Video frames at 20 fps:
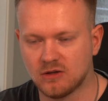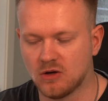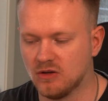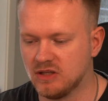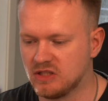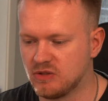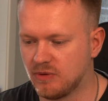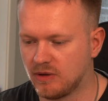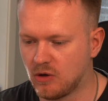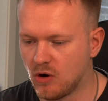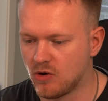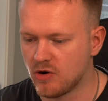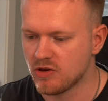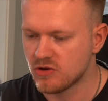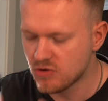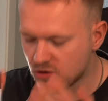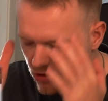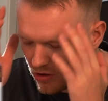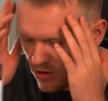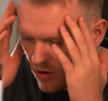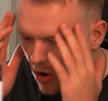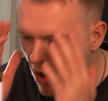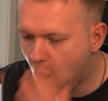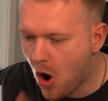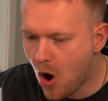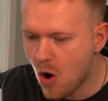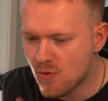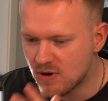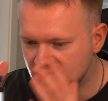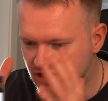call is recorded, you could
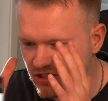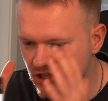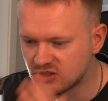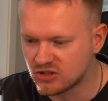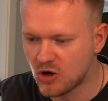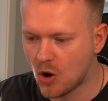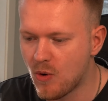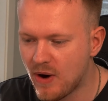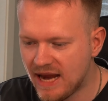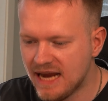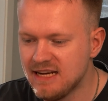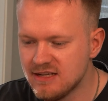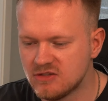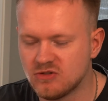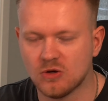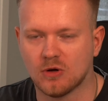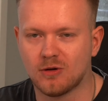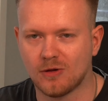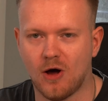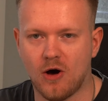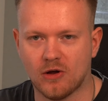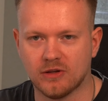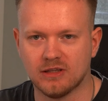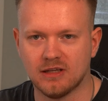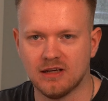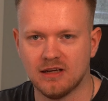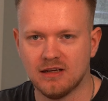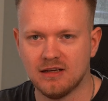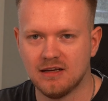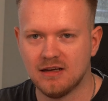always just go into Claude,
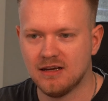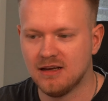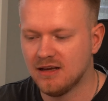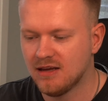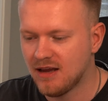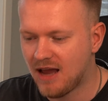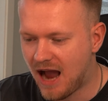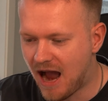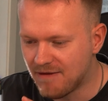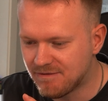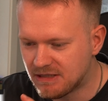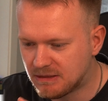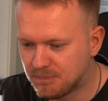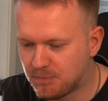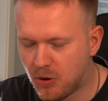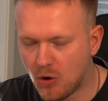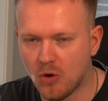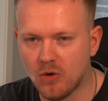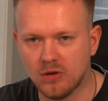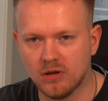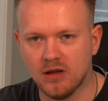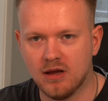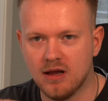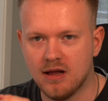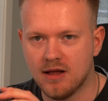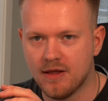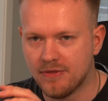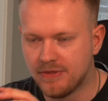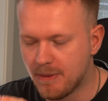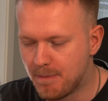have it pull
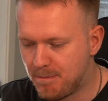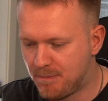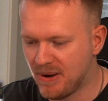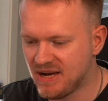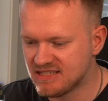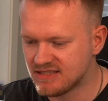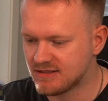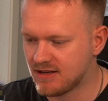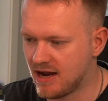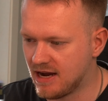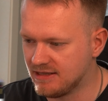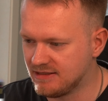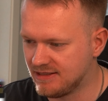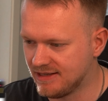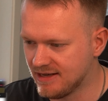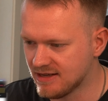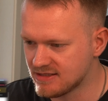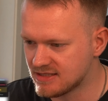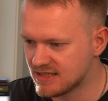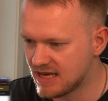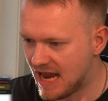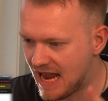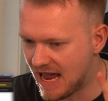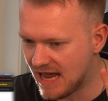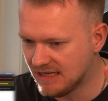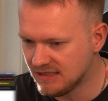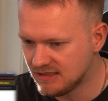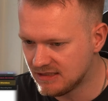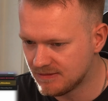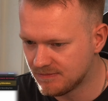the best ideas,
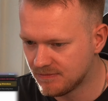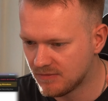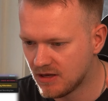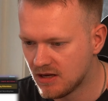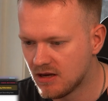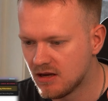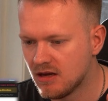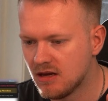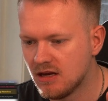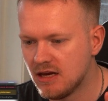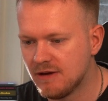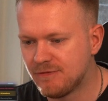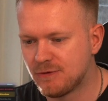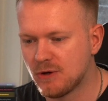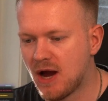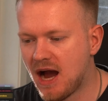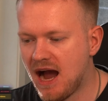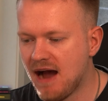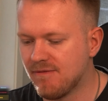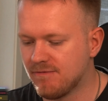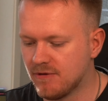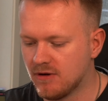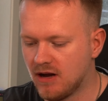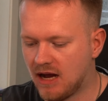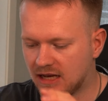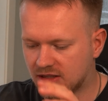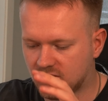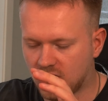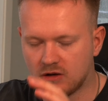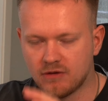and if you have
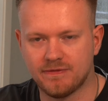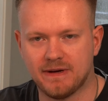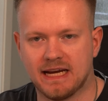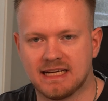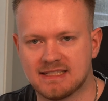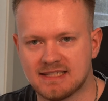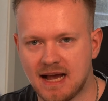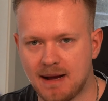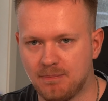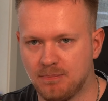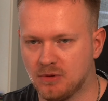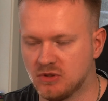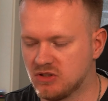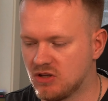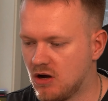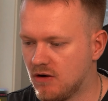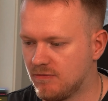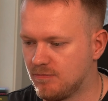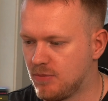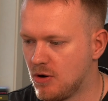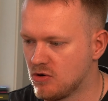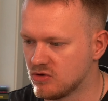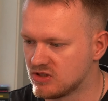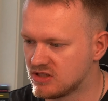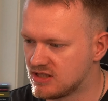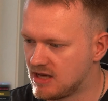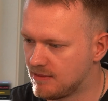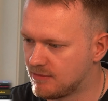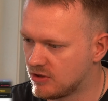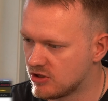a ton of examples of
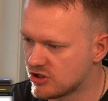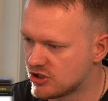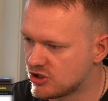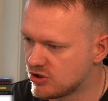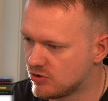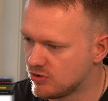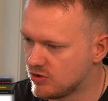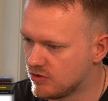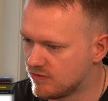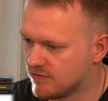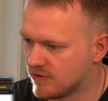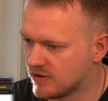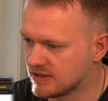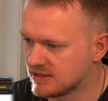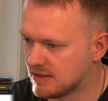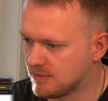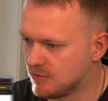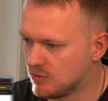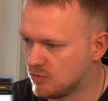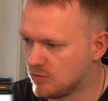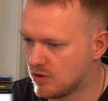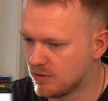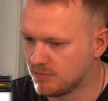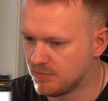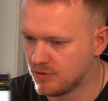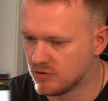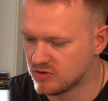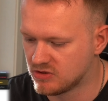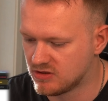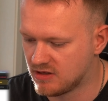posts, I'm going to show you, for example, one
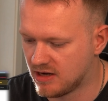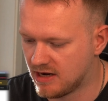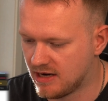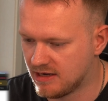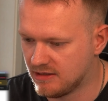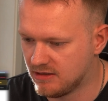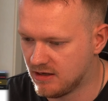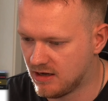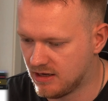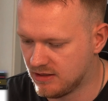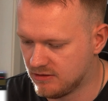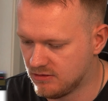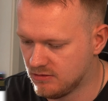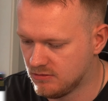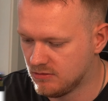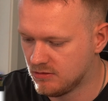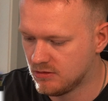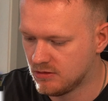post that I do.